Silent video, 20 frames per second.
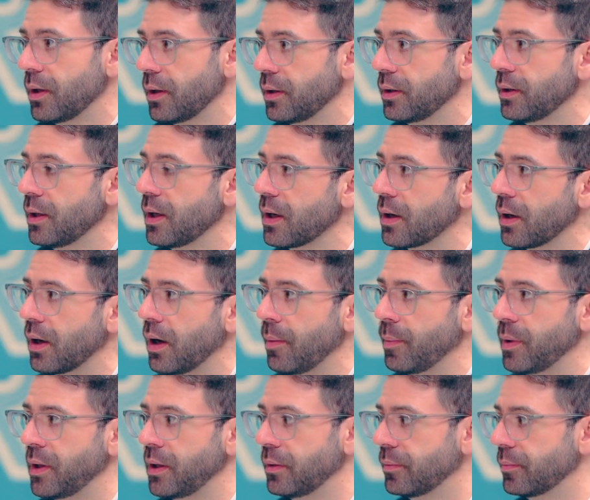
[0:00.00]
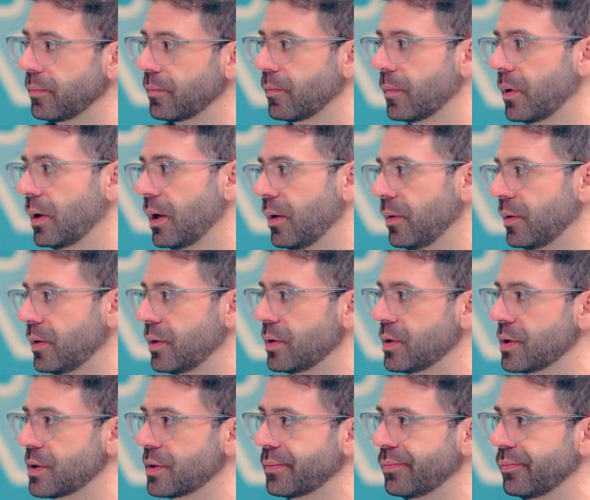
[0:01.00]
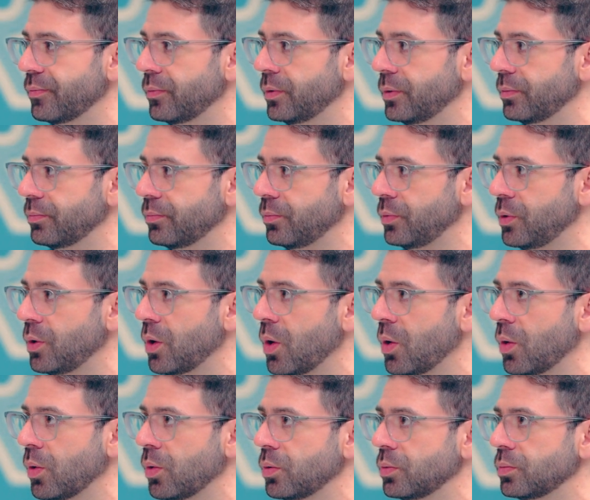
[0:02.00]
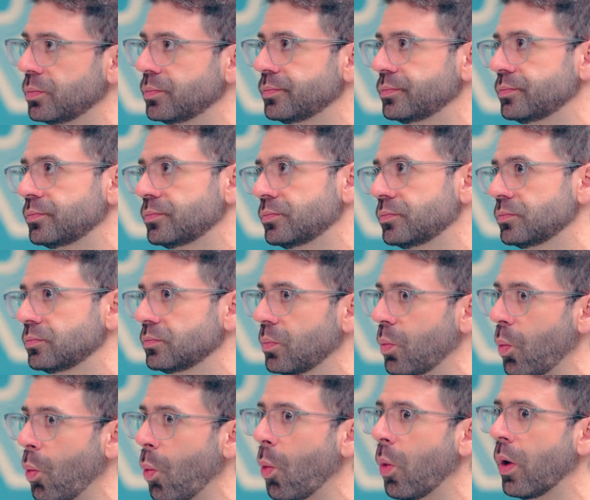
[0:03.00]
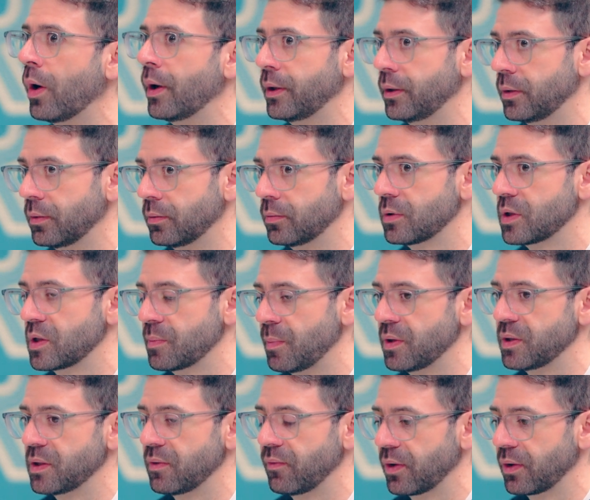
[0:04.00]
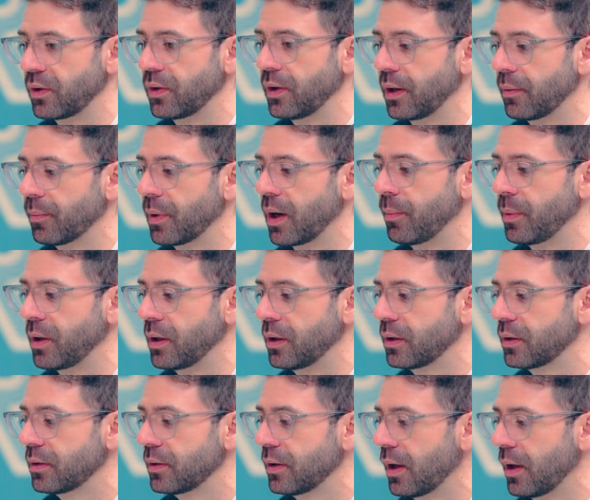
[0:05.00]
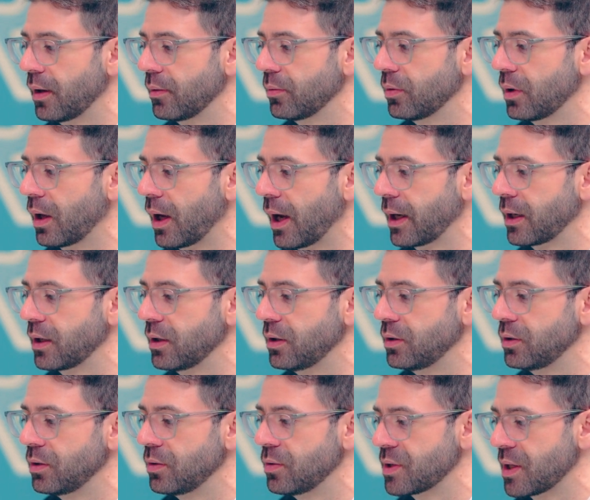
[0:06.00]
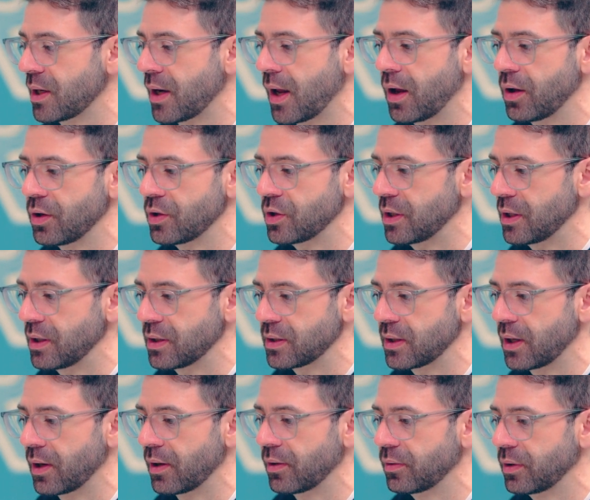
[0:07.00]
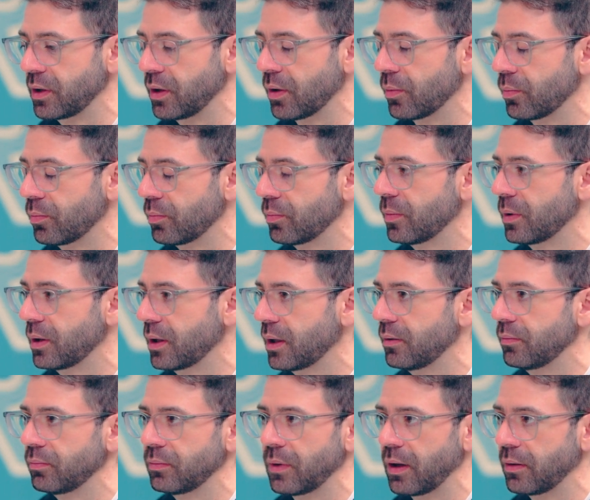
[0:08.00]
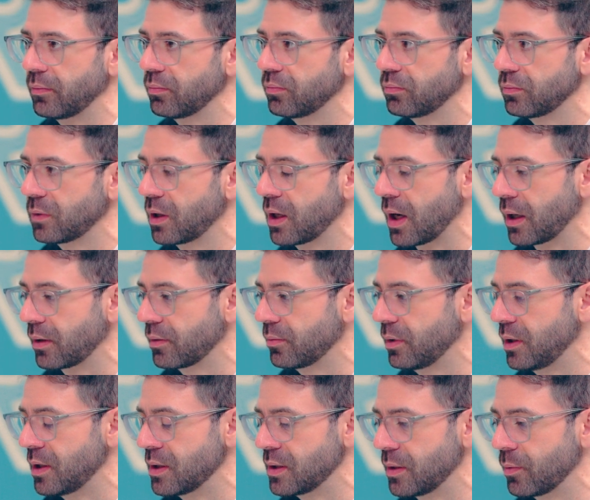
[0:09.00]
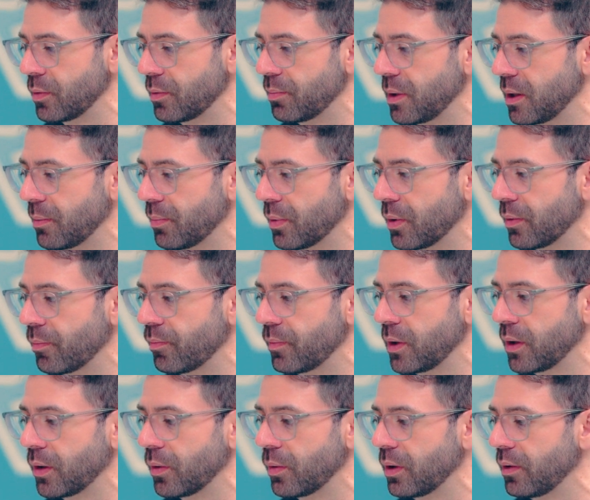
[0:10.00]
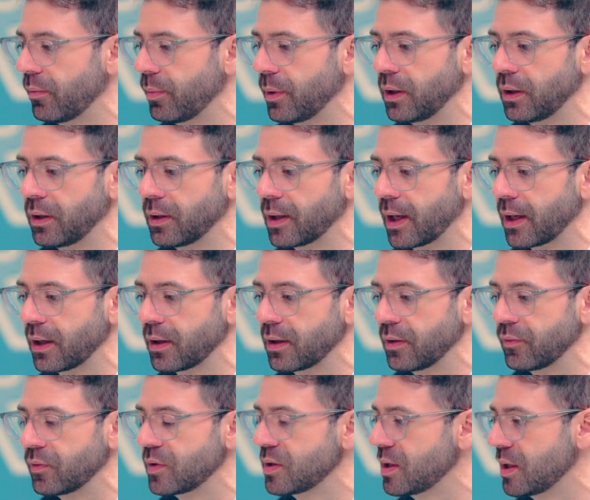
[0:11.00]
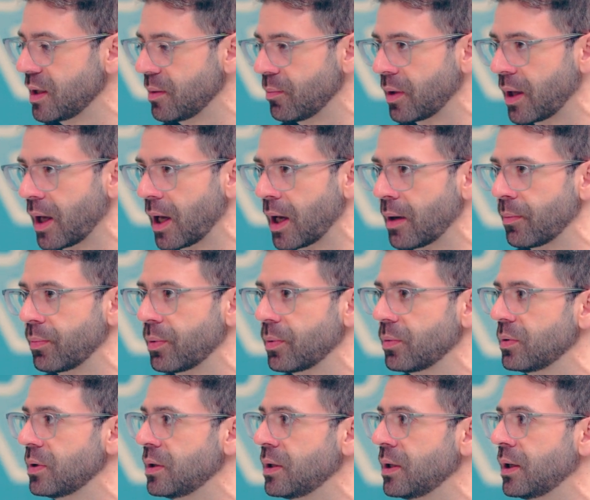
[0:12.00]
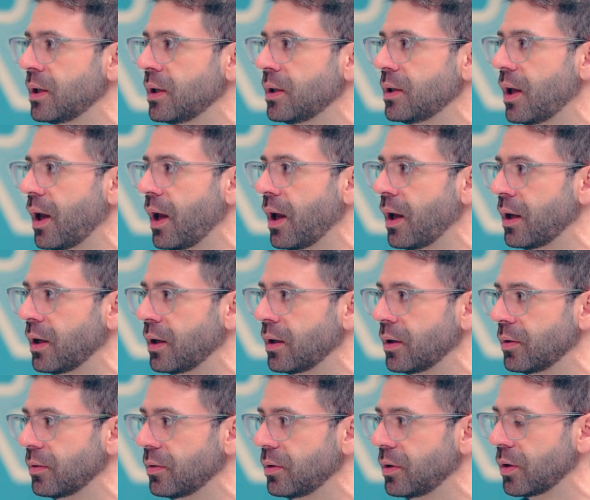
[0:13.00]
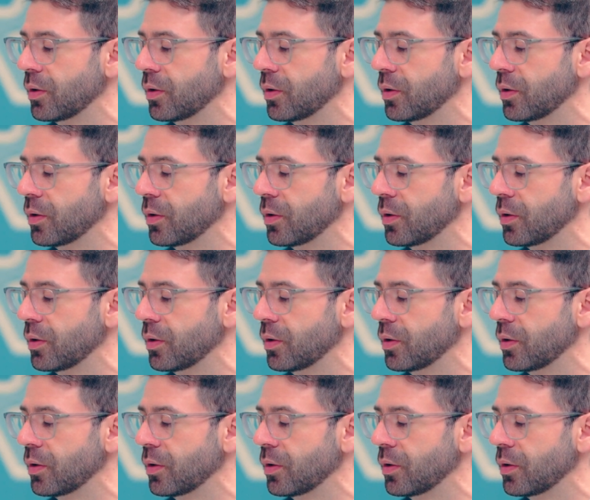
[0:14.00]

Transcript: Yeah, I mean, there's no one specific thing, but I mean, I could use analogies that, that connect easily with people. It'd be like if Team Lab did a